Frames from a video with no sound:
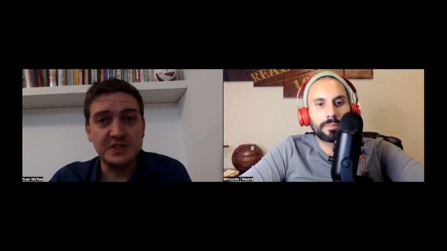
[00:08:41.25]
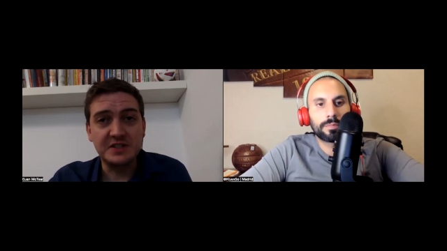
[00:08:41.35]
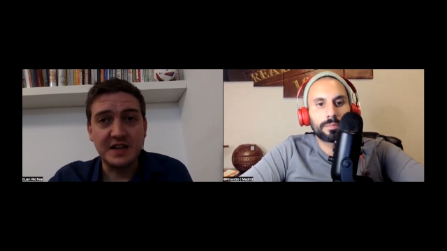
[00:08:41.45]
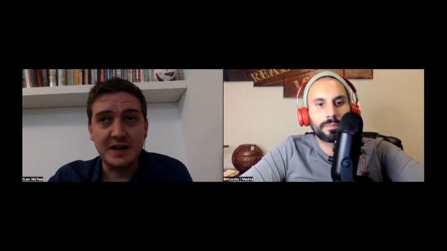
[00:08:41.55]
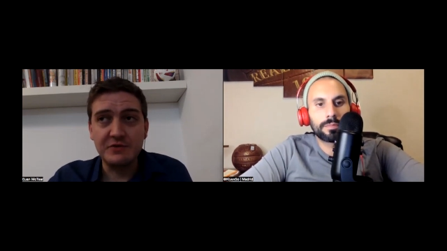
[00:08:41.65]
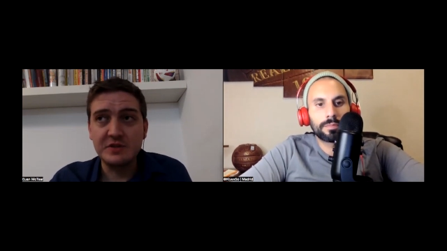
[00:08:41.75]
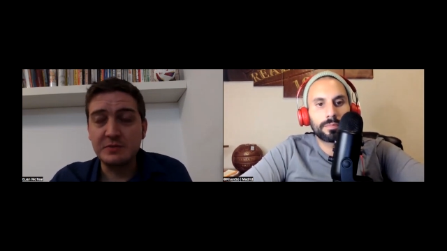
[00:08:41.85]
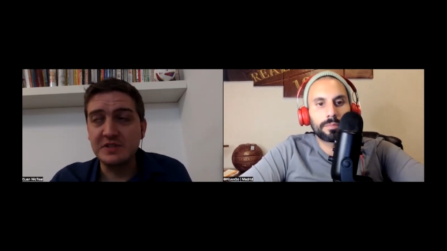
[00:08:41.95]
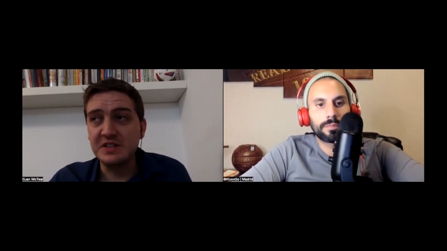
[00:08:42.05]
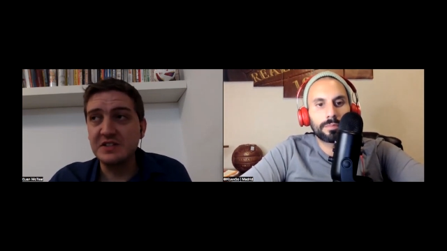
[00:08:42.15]
Speaker 1: just the average
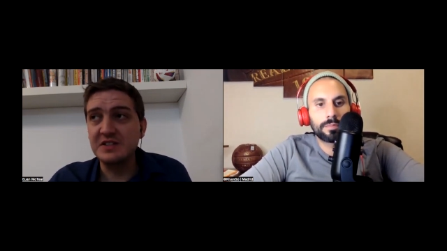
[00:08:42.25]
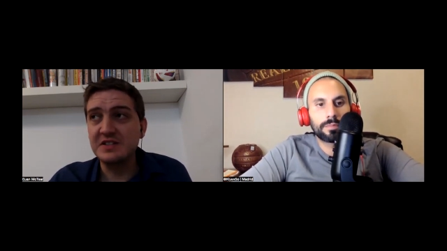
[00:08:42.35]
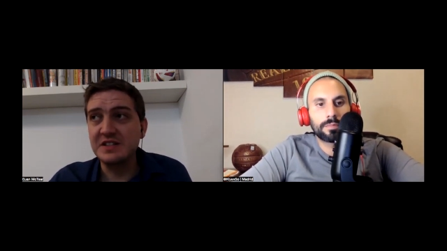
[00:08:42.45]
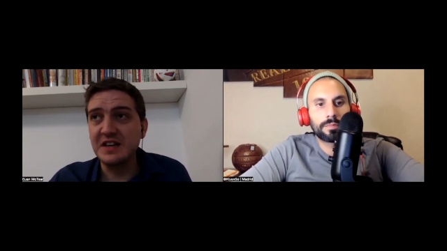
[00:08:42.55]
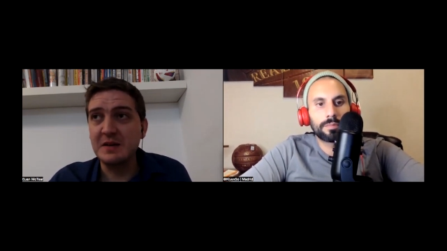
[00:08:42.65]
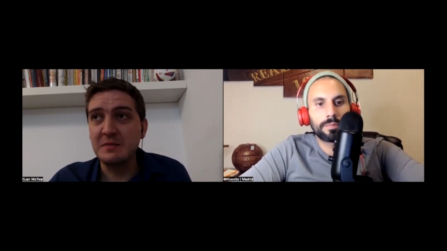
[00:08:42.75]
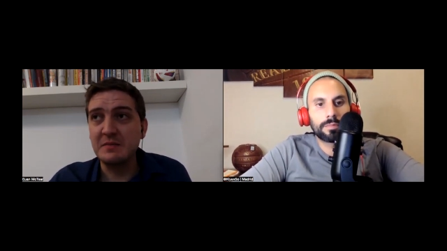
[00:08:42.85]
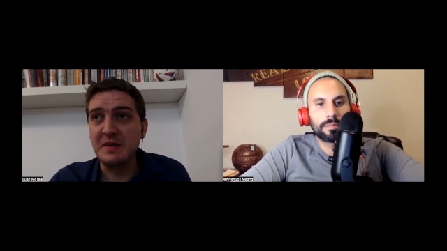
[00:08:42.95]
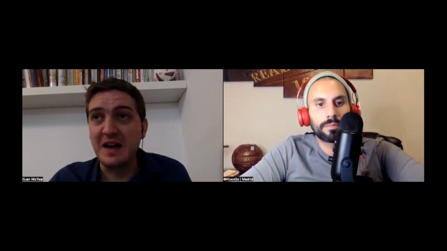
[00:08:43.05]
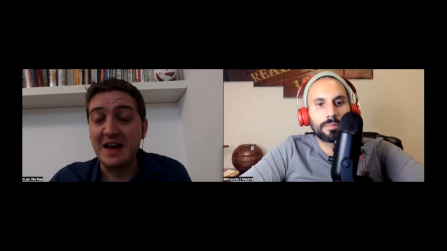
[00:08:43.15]
positions
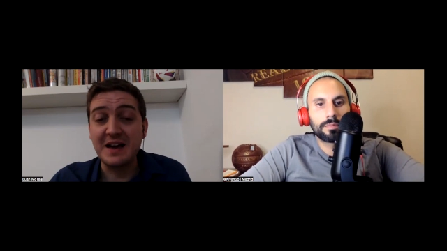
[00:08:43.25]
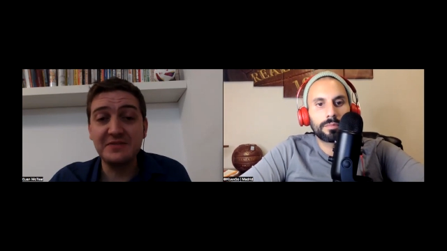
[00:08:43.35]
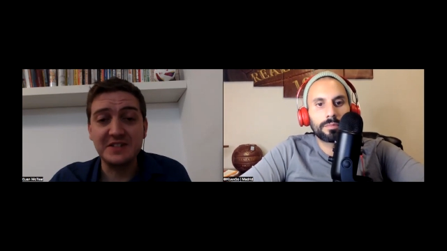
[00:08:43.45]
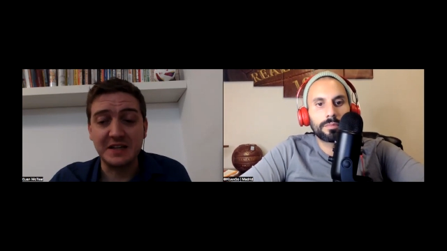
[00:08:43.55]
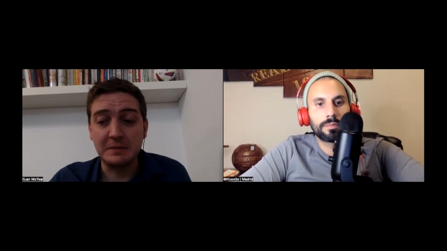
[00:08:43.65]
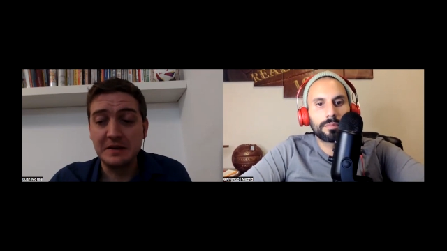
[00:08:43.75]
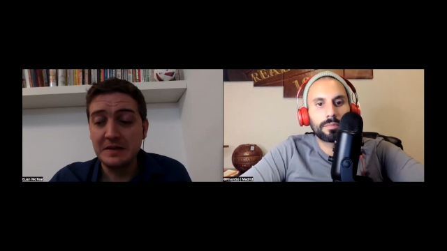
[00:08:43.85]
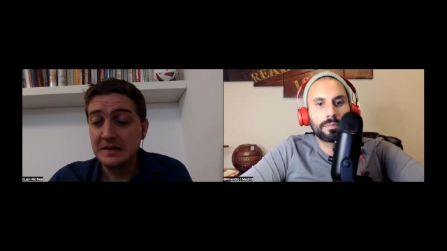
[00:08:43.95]
um, at halftime.